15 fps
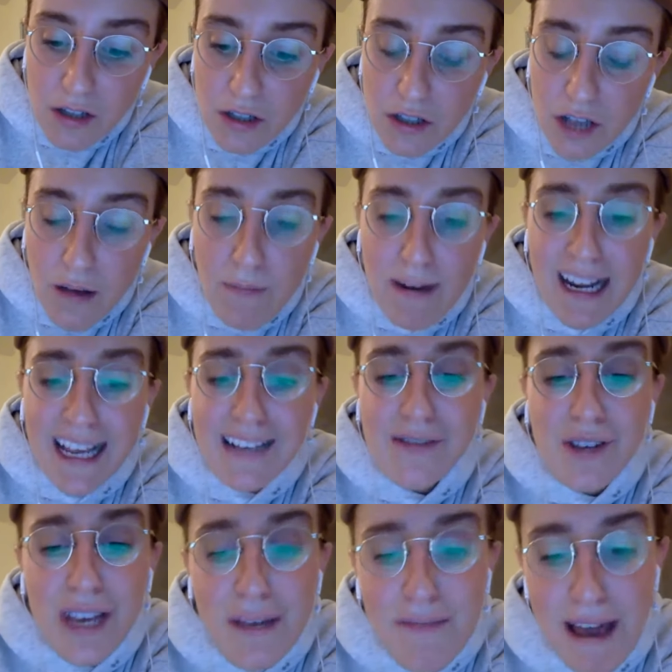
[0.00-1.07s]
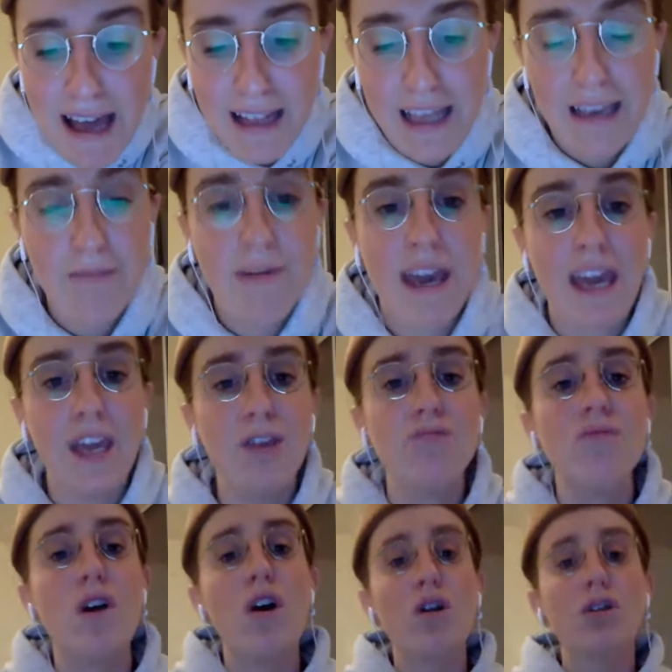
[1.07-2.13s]
Somebody is emailing me. You
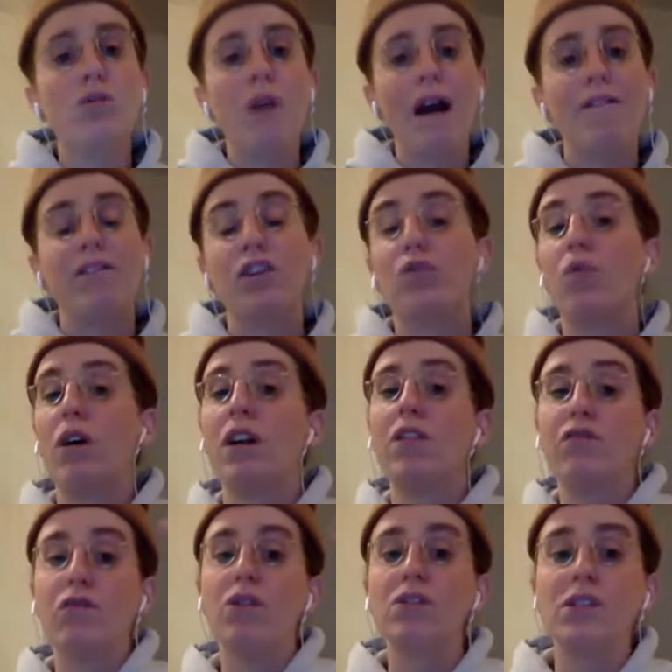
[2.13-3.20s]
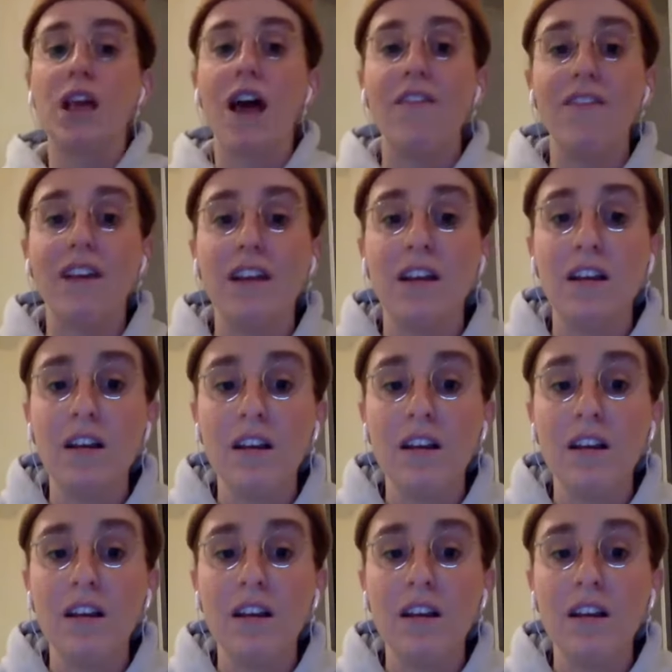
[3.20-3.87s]
know you have the 24/7